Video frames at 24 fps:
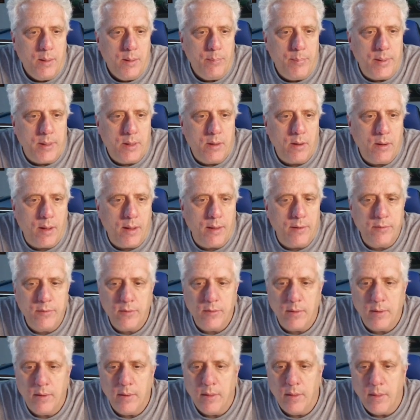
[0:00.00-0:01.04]

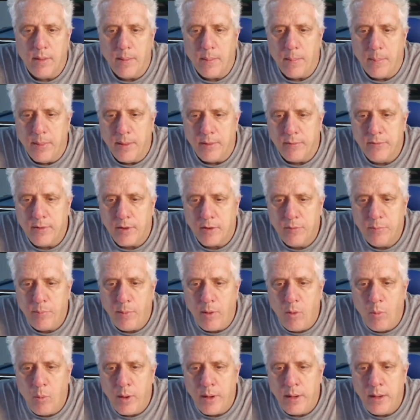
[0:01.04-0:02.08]
Because the 6
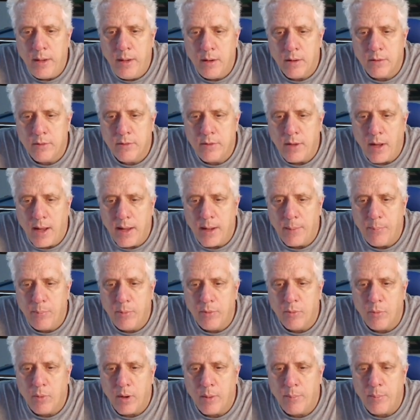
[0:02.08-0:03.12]
ball went here and tied up
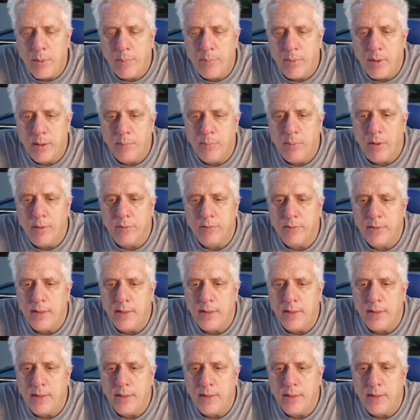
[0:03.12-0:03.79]
with one of my break balls.